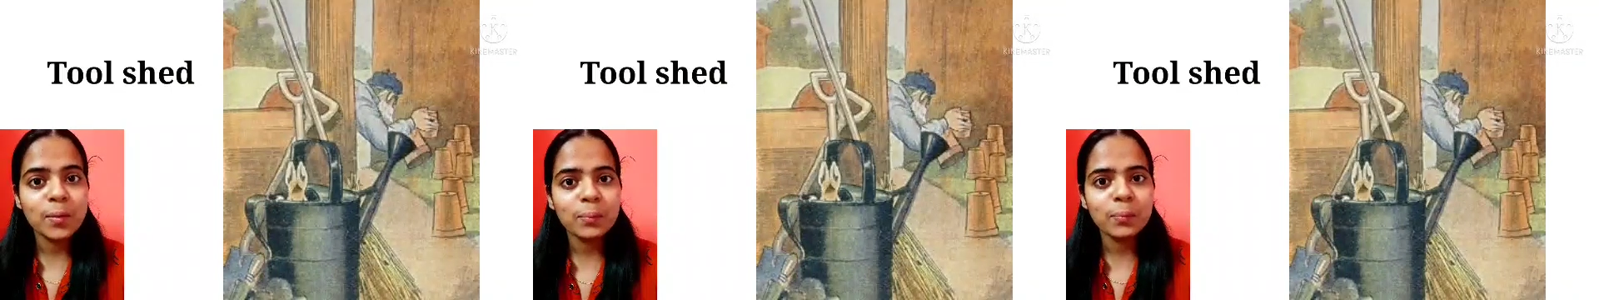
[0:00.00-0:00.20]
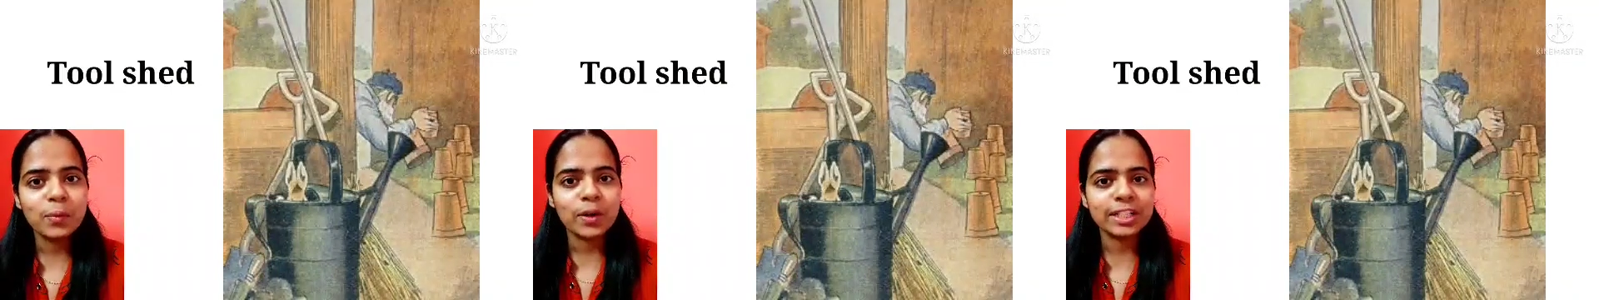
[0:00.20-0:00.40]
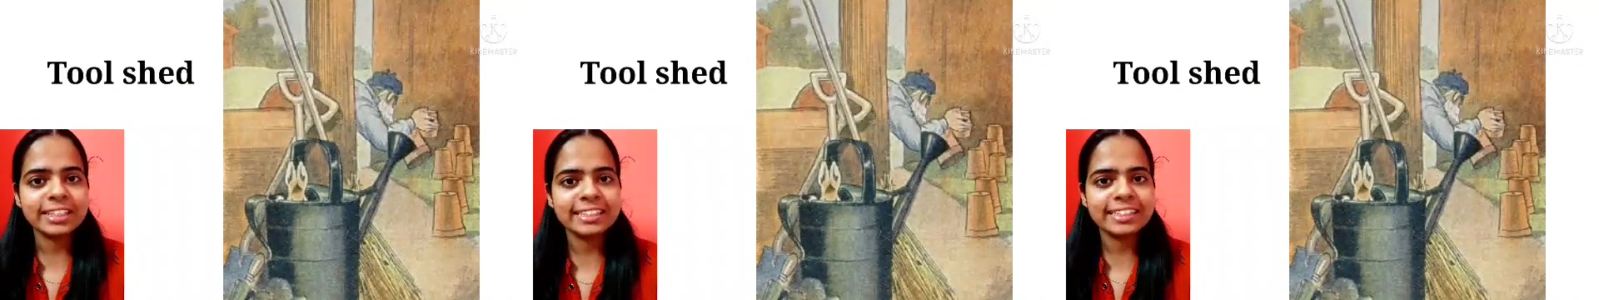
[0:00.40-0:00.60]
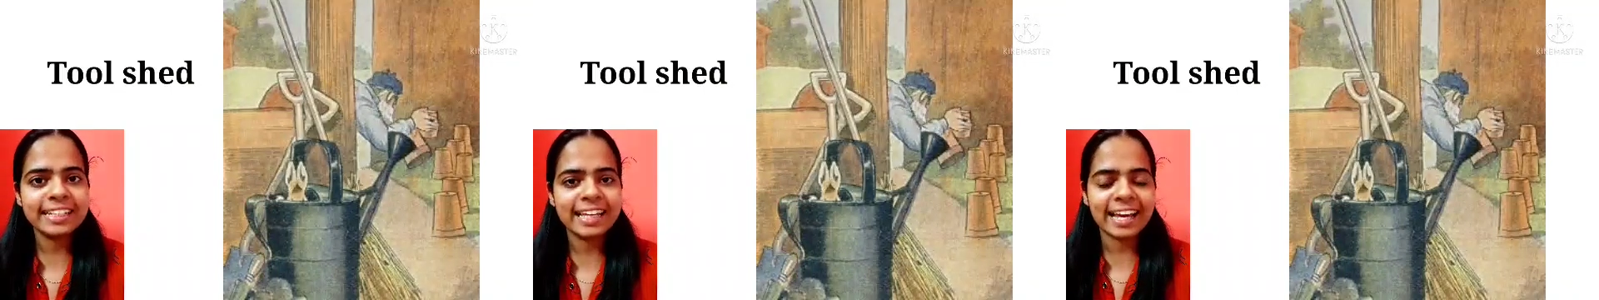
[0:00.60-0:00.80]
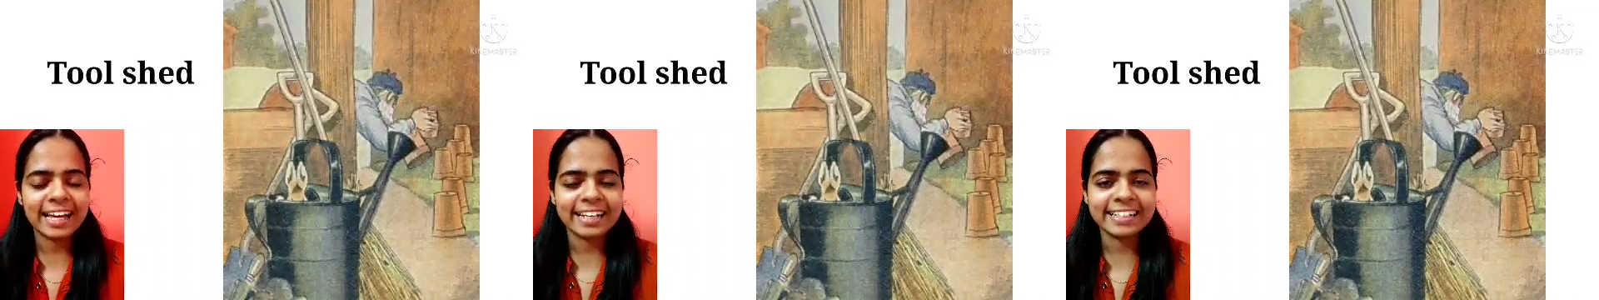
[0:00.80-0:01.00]
water
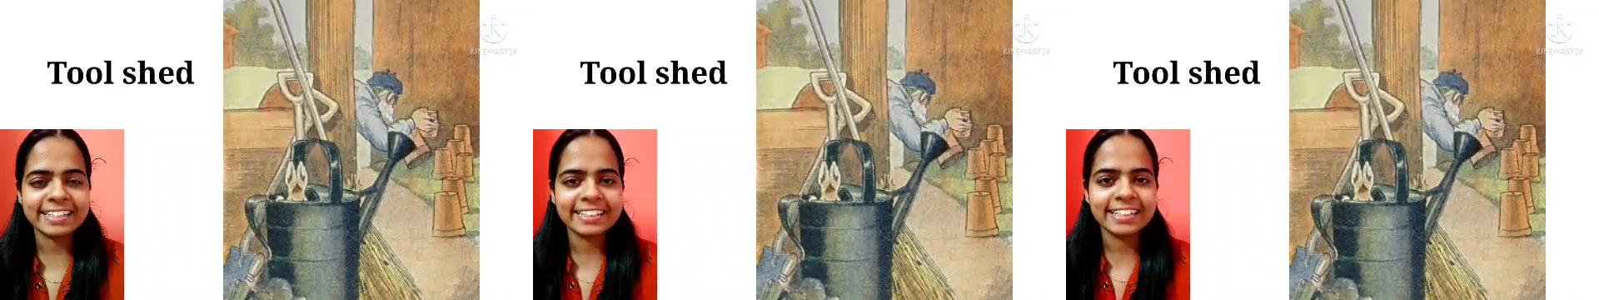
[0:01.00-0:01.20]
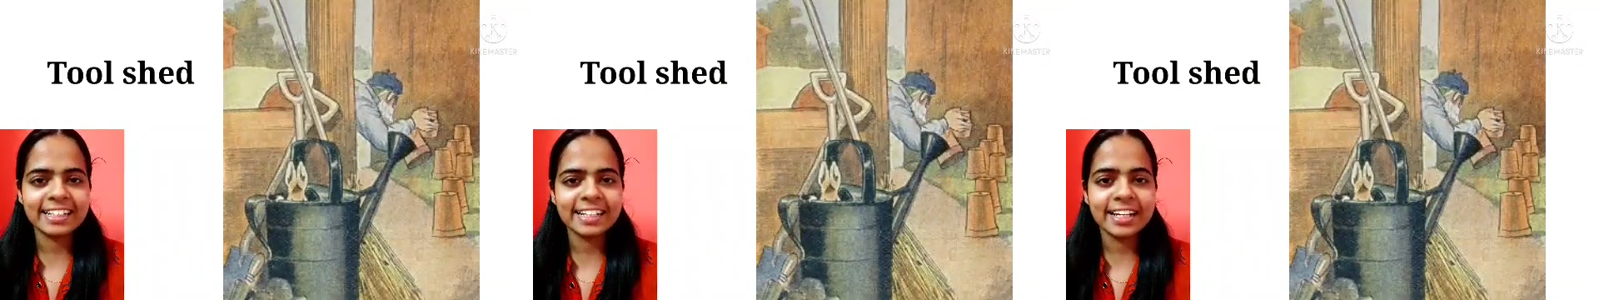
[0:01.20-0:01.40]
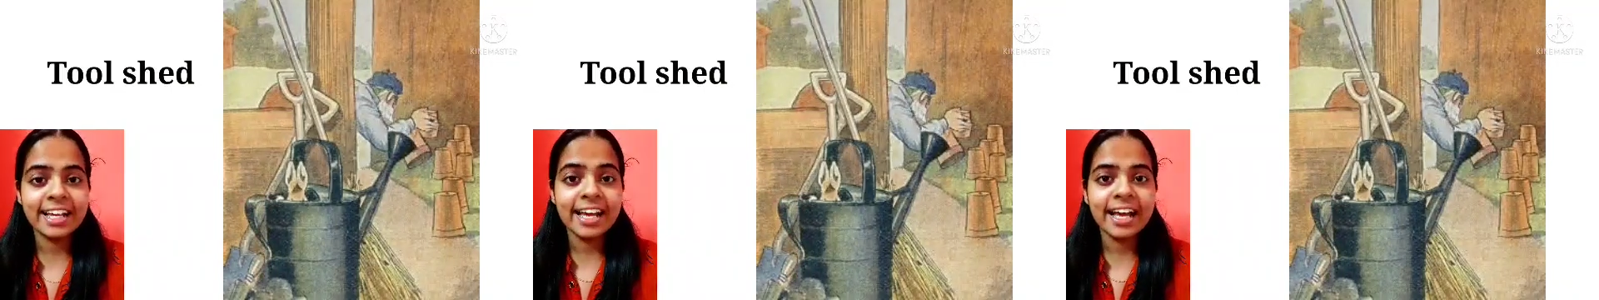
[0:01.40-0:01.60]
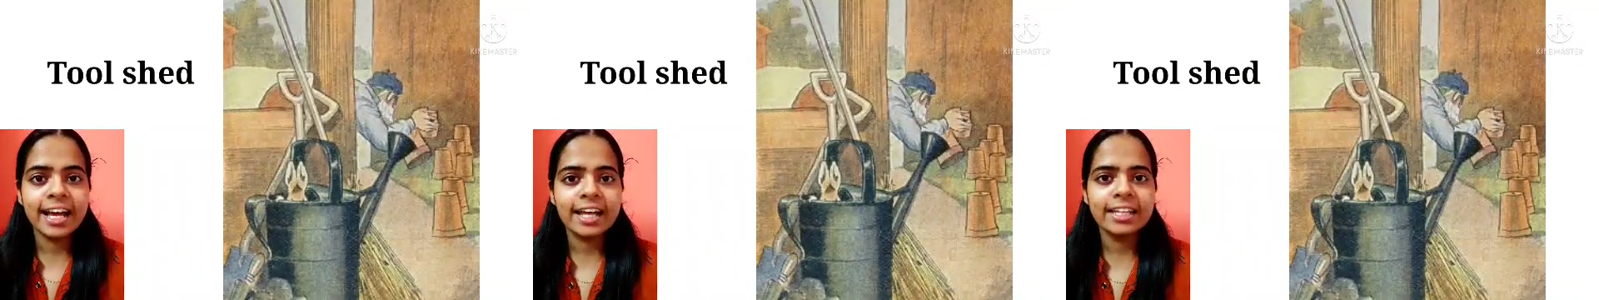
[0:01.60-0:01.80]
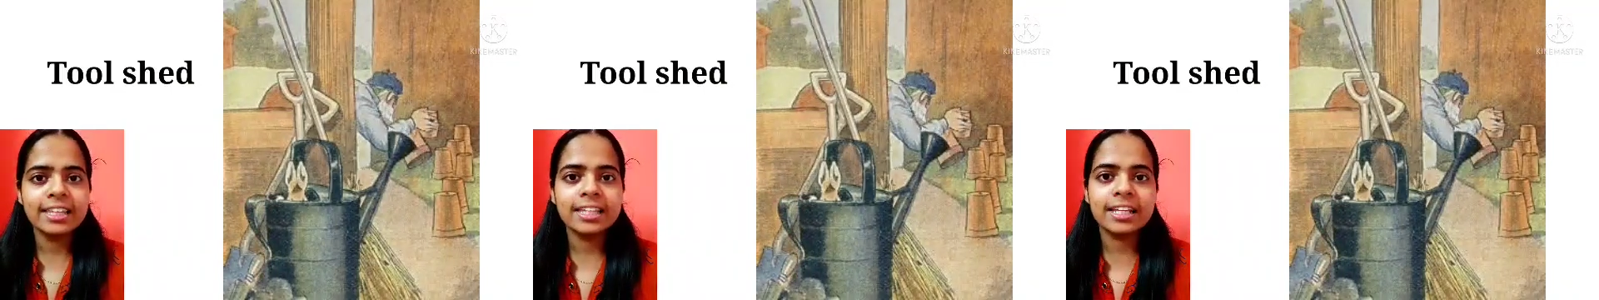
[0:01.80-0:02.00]
can.
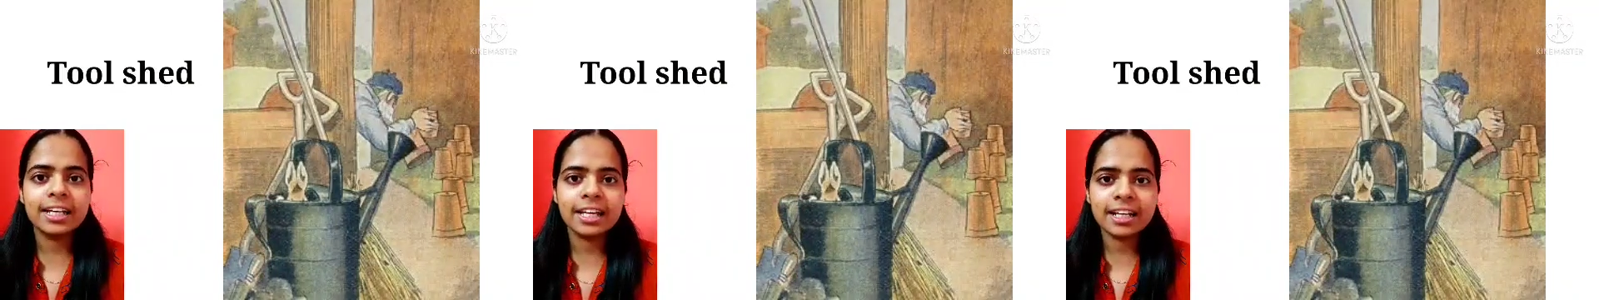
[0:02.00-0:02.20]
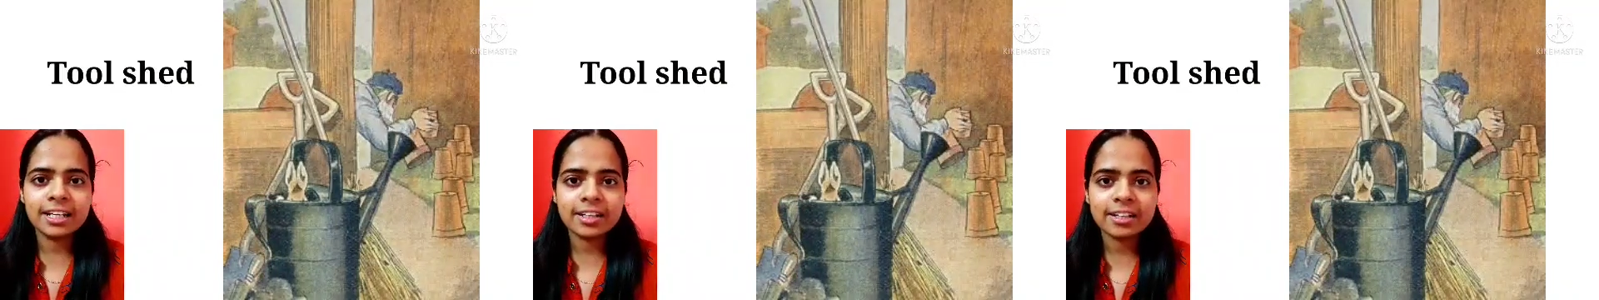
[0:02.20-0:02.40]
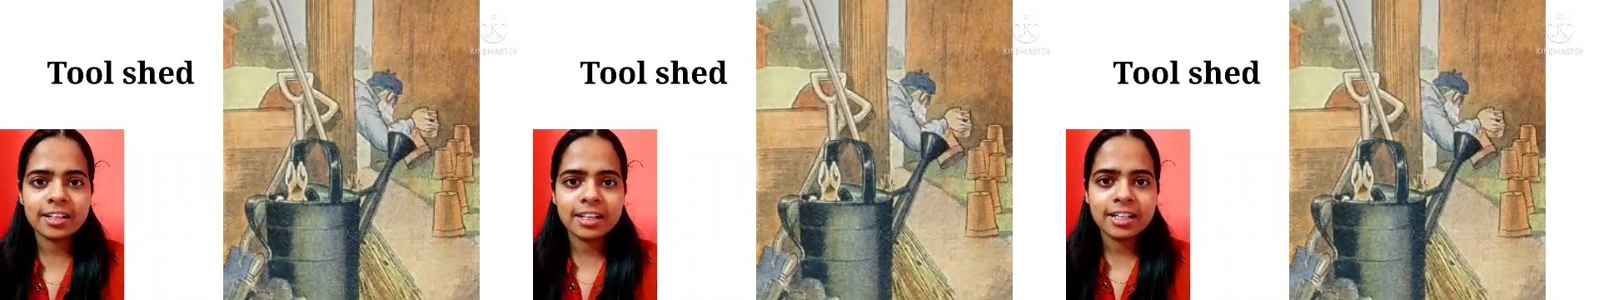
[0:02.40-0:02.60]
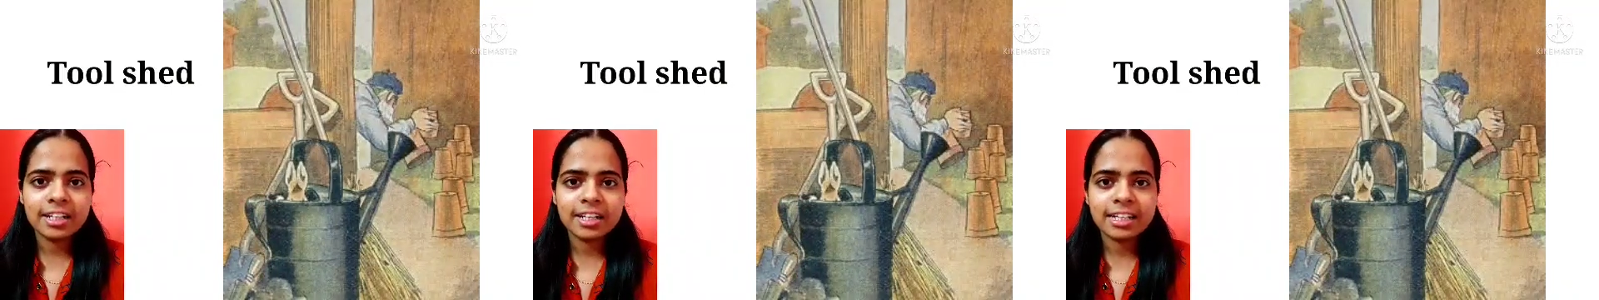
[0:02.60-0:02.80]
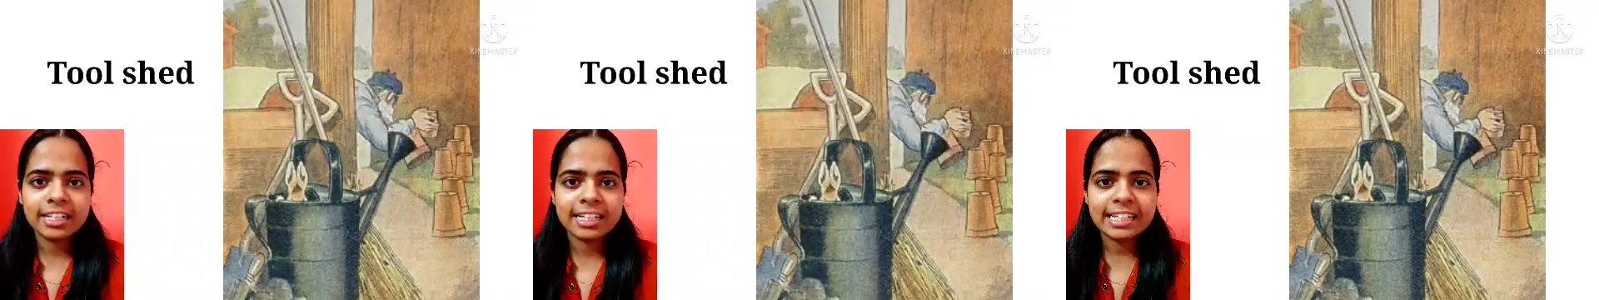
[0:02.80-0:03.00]
And there
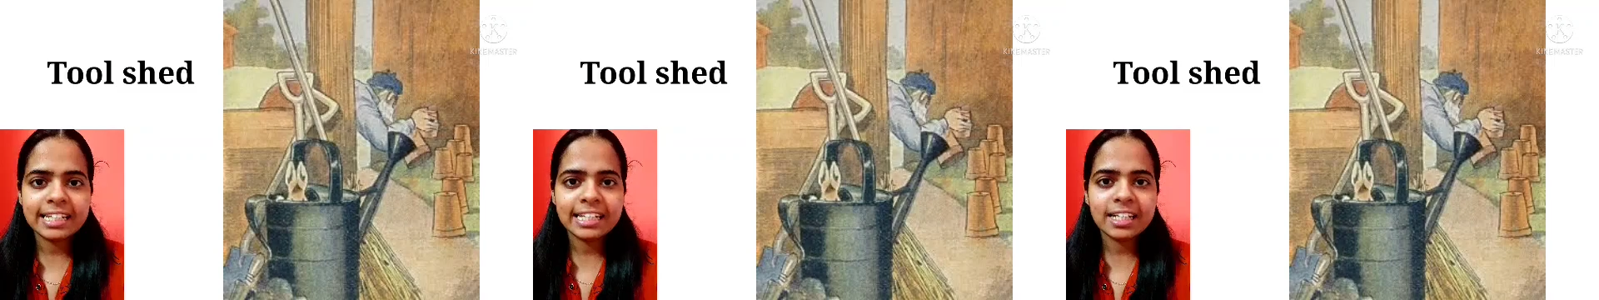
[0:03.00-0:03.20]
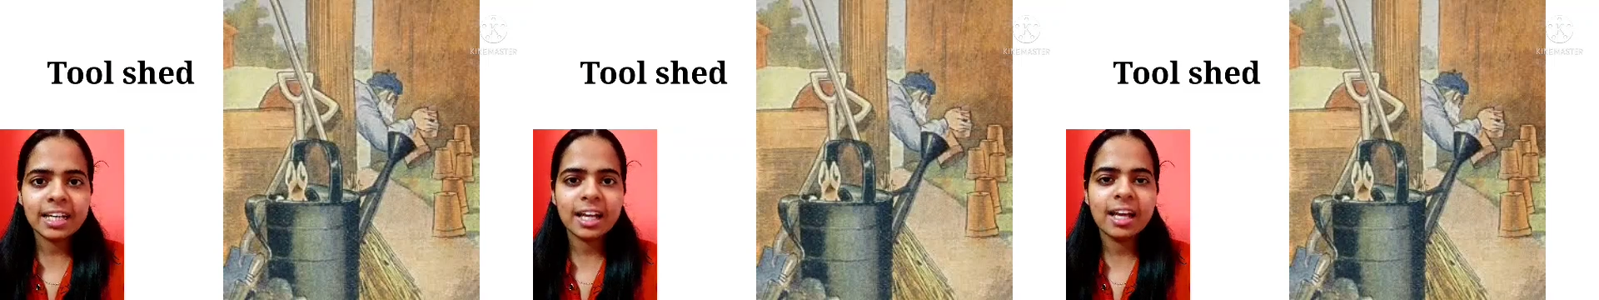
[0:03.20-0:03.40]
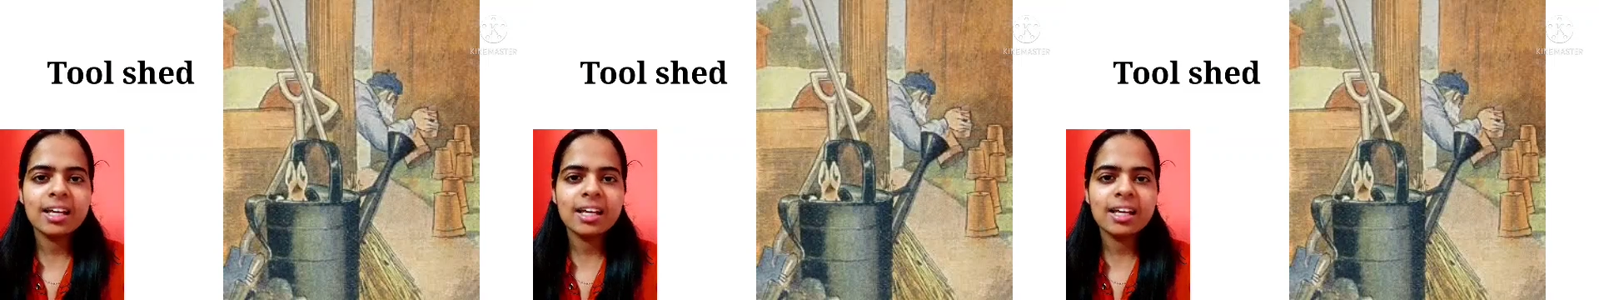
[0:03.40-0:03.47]
he